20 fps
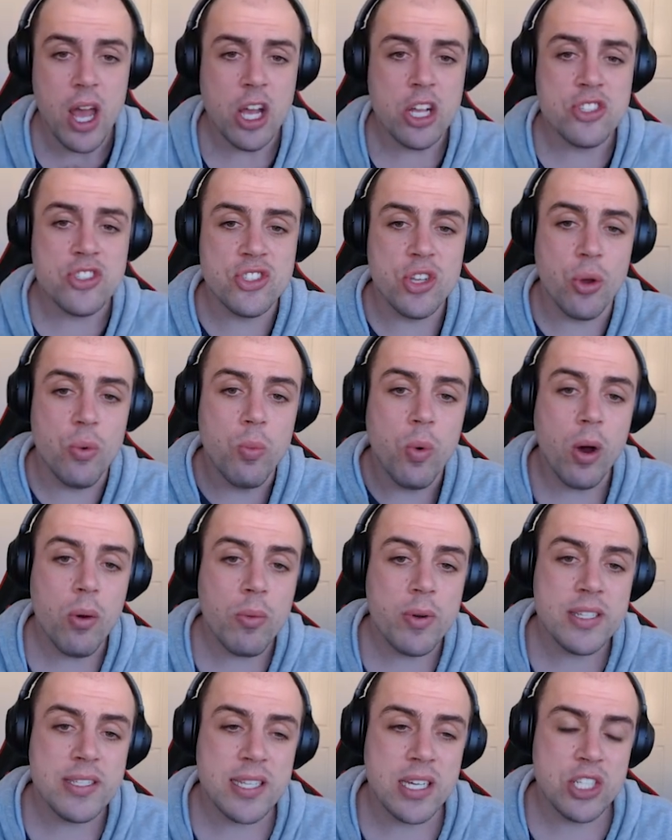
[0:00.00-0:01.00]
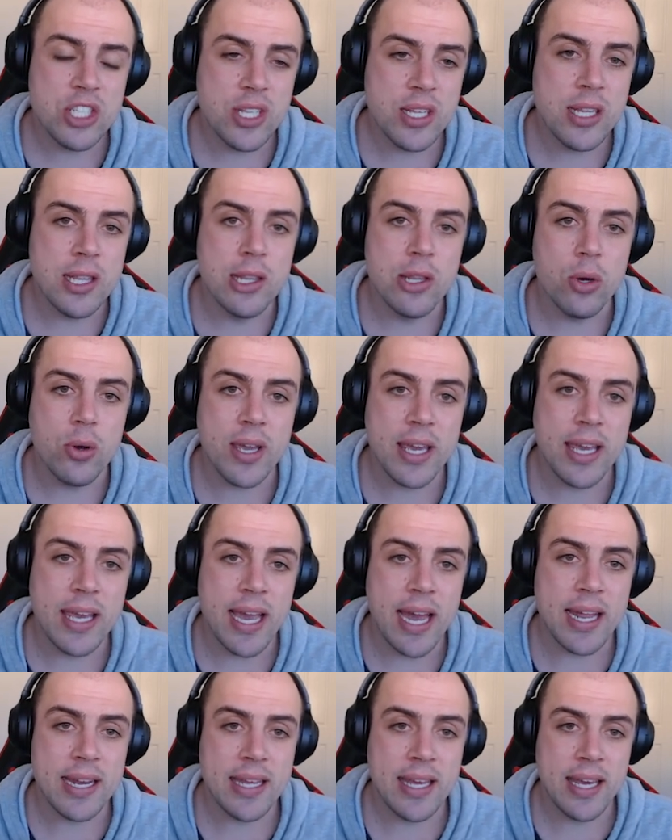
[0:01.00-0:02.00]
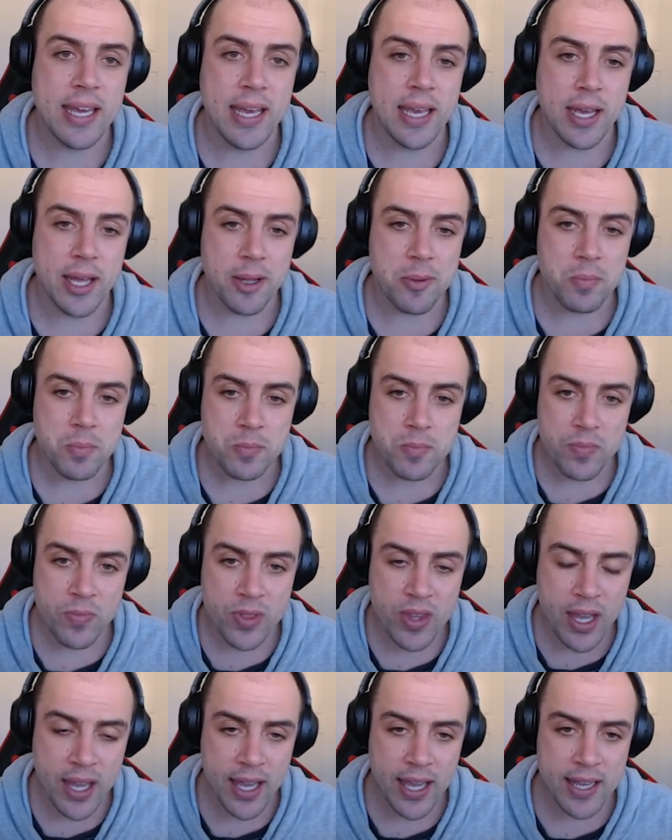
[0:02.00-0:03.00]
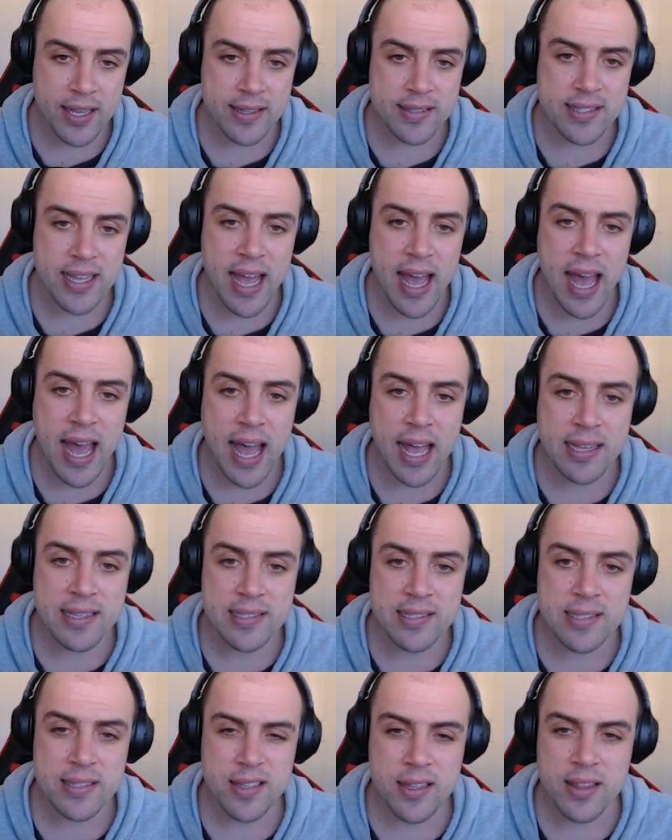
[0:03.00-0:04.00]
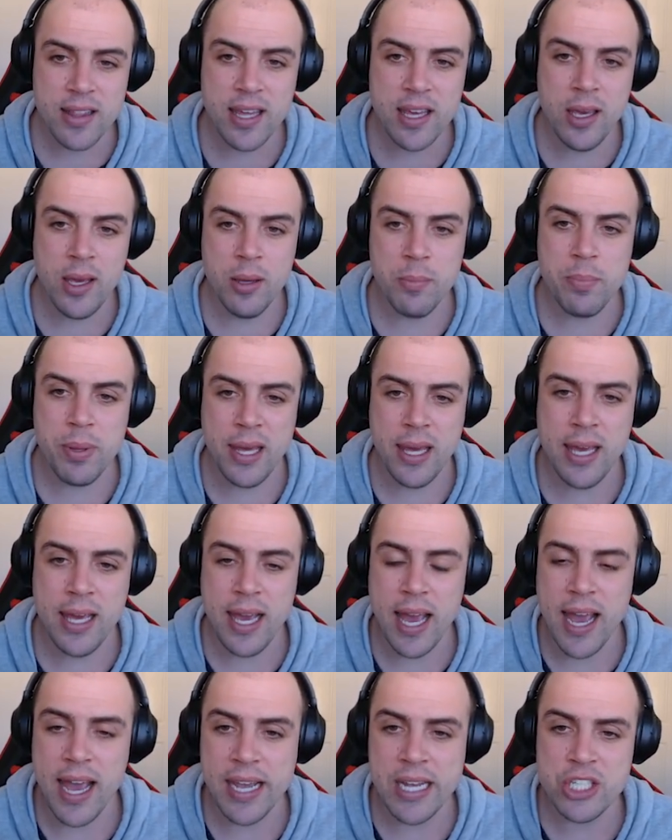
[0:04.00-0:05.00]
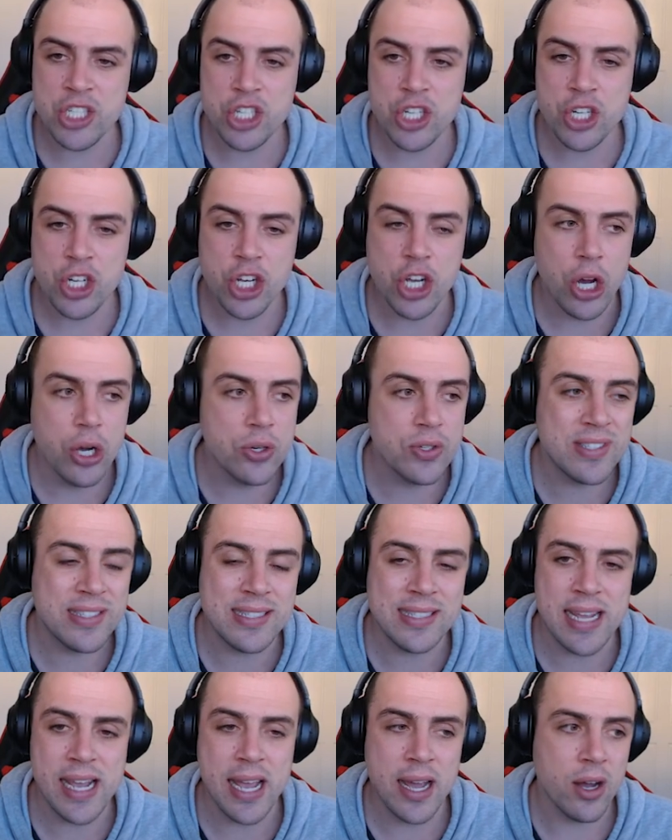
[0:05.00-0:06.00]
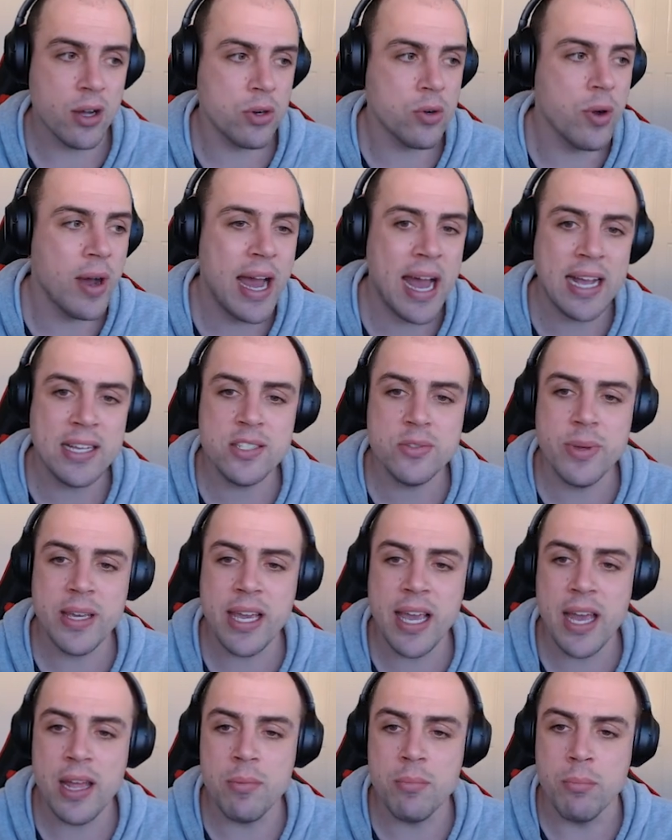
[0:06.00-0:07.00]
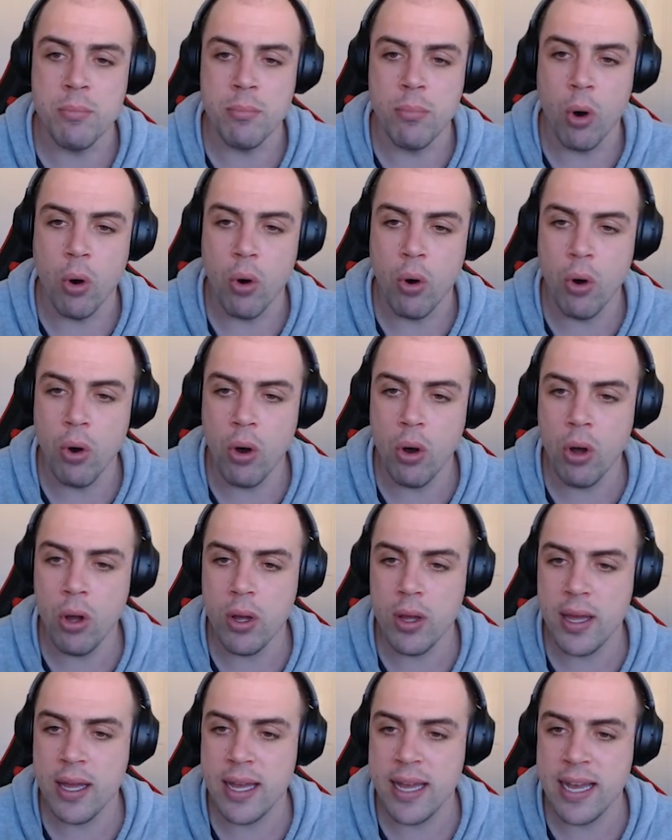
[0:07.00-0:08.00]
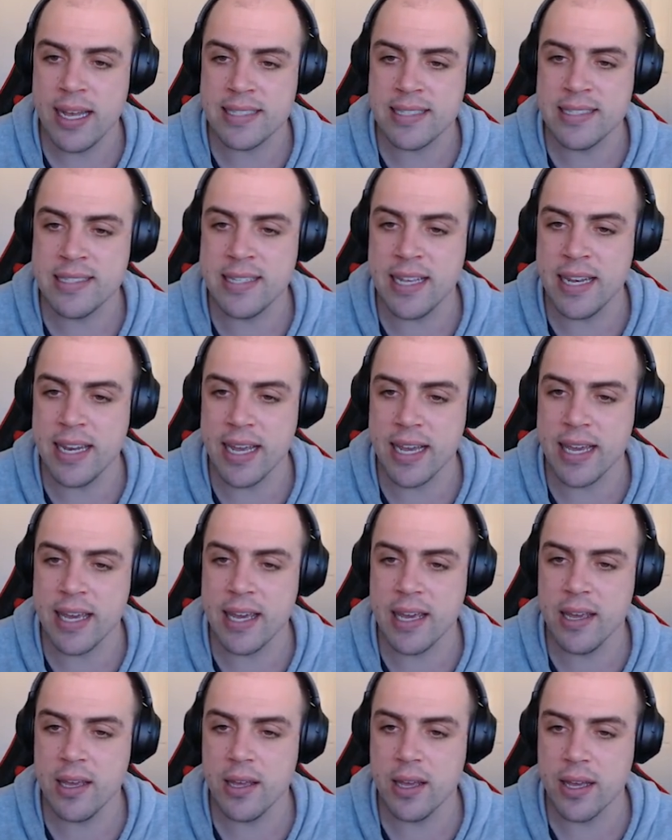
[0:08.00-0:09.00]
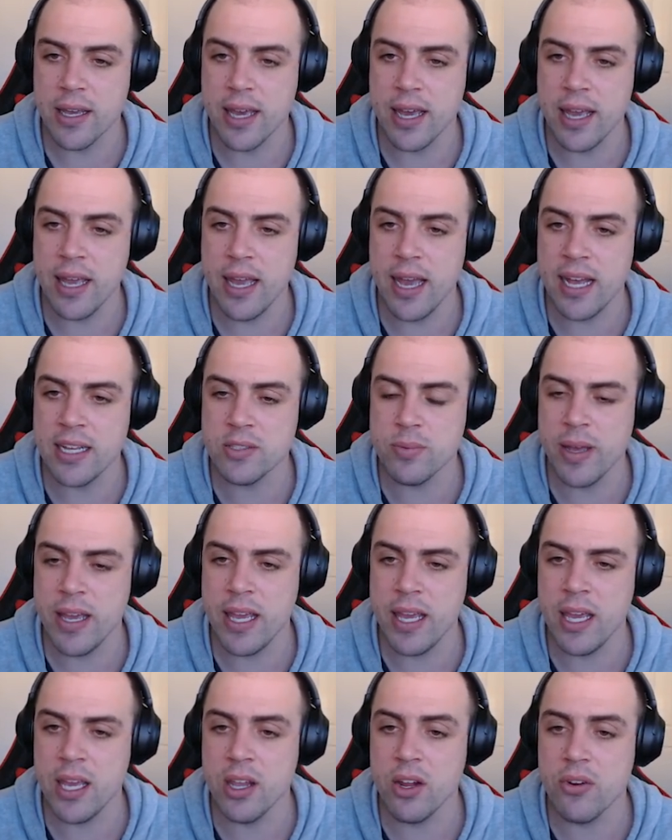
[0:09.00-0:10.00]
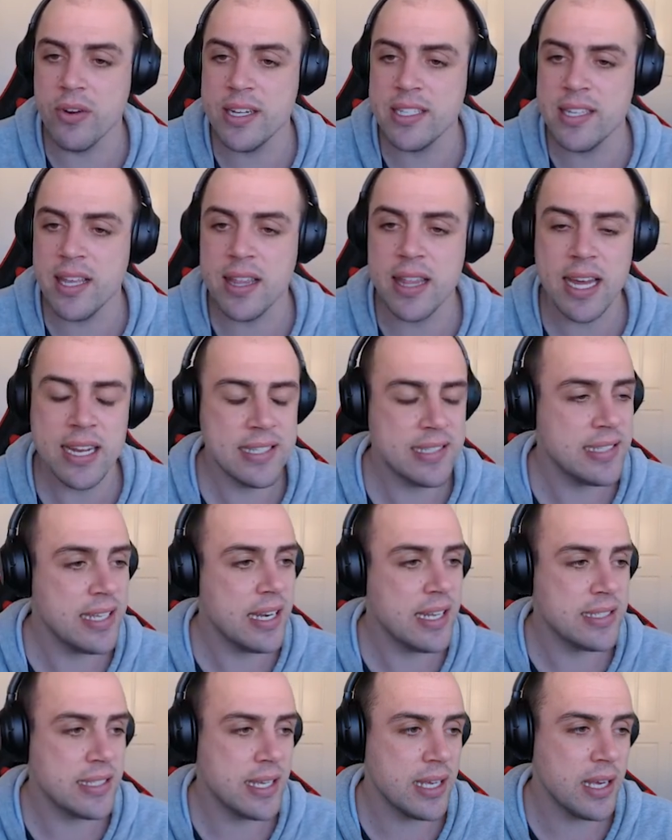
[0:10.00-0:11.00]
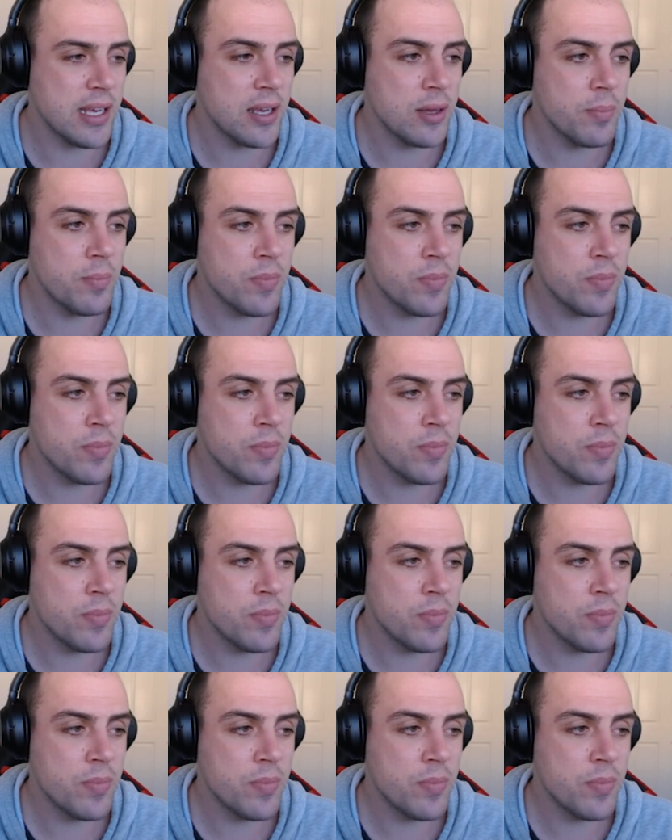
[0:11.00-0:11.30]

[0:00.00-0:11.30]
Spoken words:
So what we're essentially looking at here is as the pH goes down, or as we get more acidic, okay, as we're increasing that acidity,